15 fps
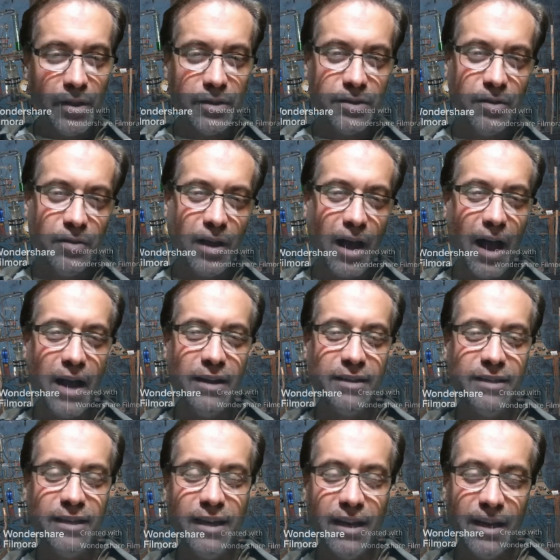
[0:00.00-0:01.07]
the
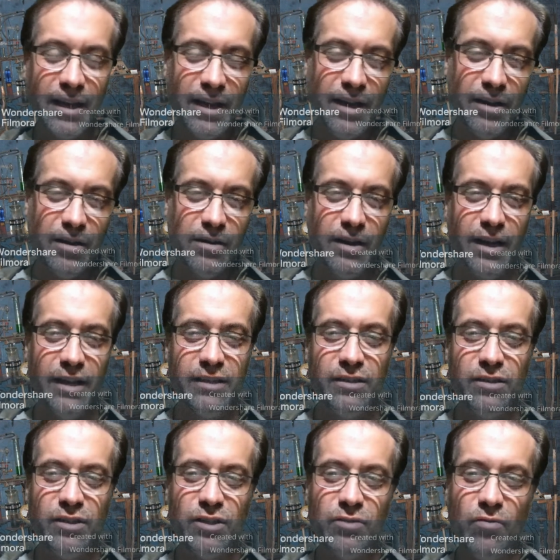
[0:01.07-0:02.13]
idea here is
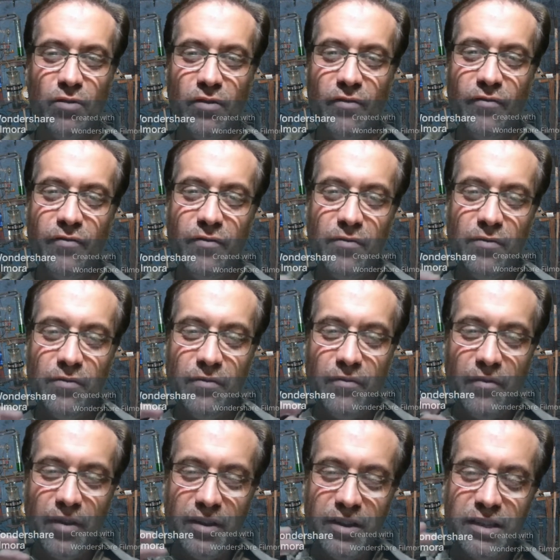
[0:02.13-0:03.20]
to sort of
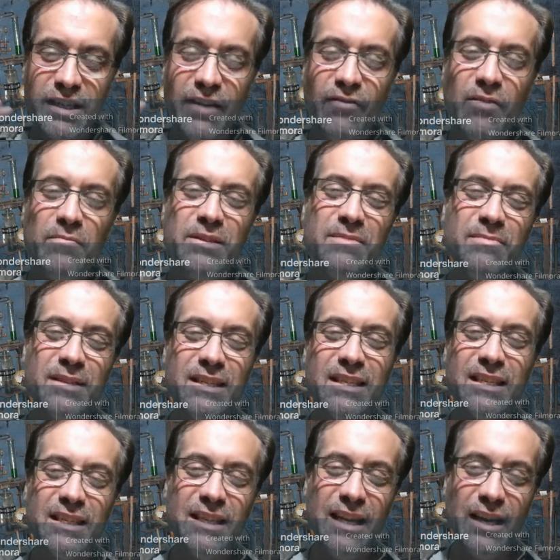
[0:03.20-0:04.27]
just give them some
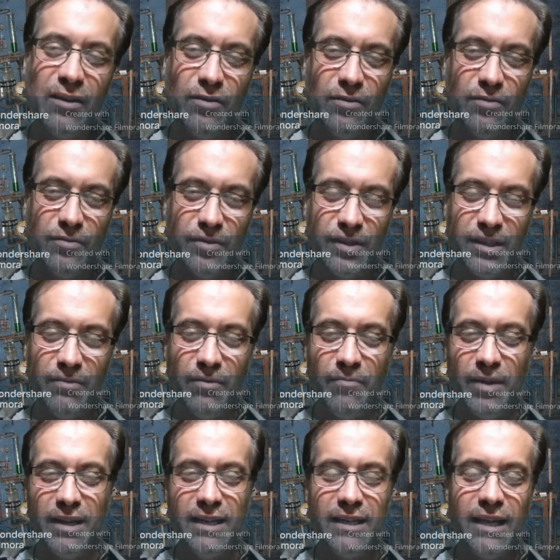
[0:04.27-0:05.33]
skills that would
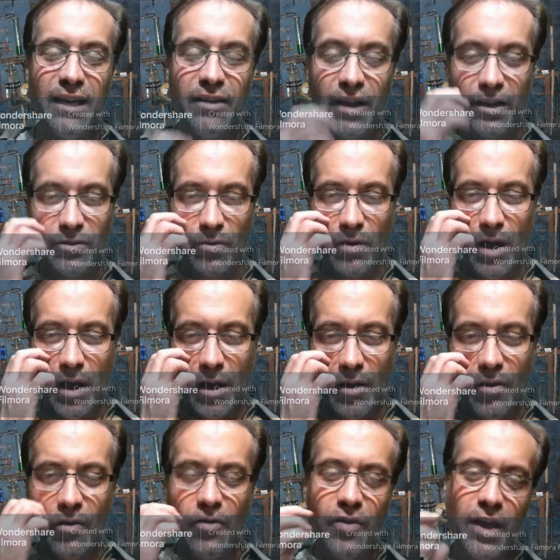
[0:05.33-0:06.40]
be neat things. Or
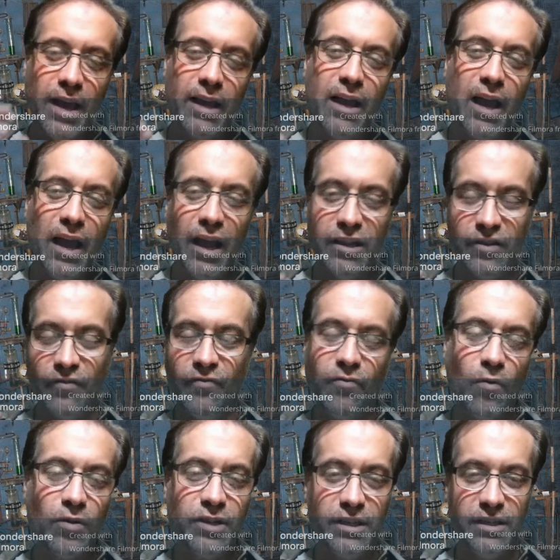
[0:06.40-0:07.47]
another thing is
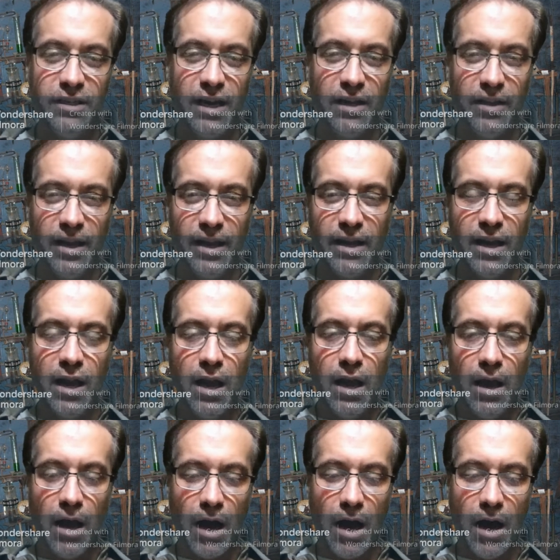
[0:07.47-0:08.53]
fortune telling.
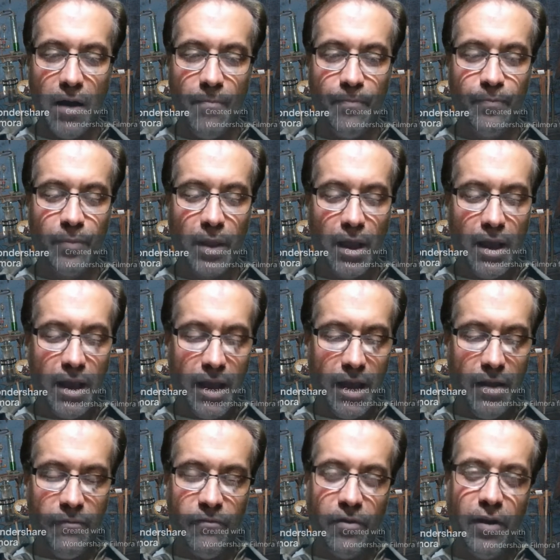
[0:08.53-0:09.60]

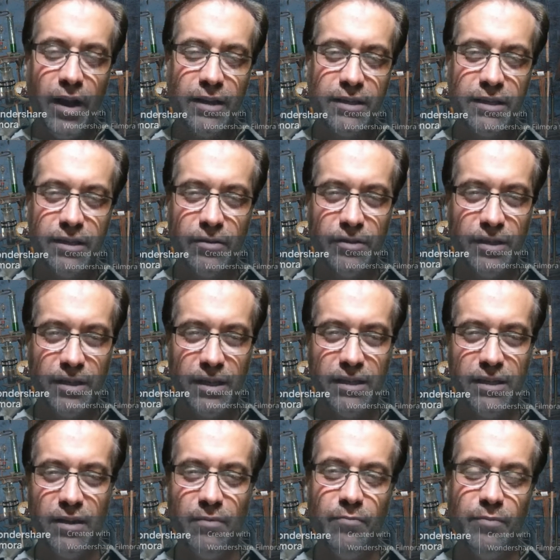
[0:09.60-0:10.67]
In various skill
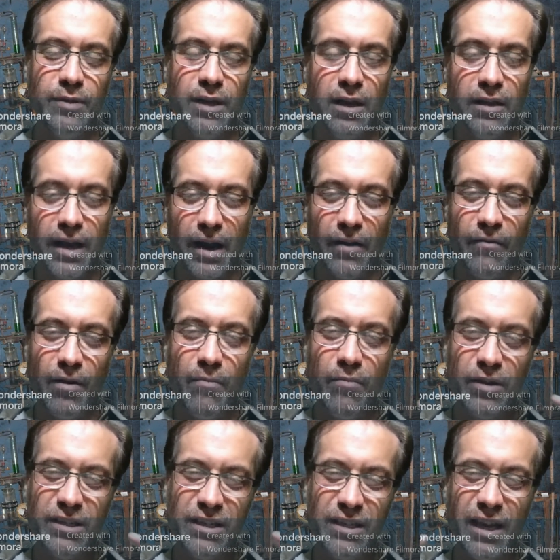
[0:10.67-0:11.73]
systems, like I remember
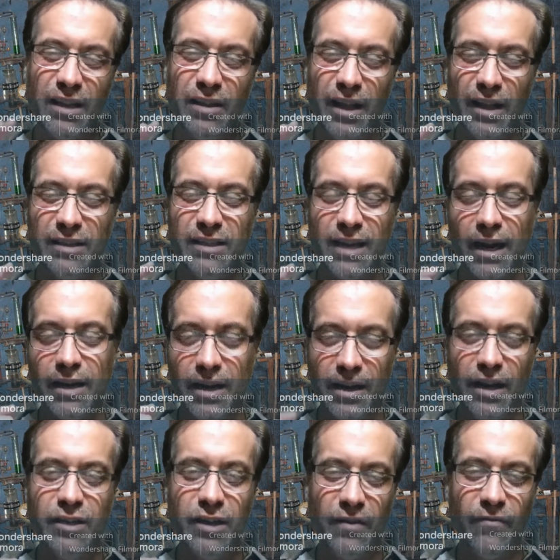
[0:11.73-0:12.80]
distinctly in 2nd
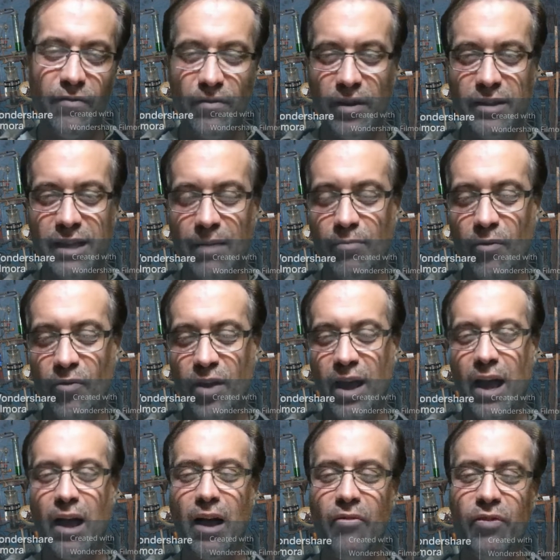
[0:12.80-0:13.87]
edition, for example, they
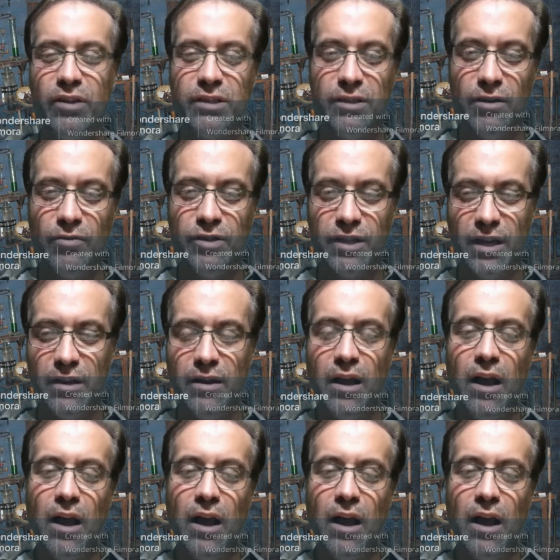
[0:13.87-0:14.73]
had this notion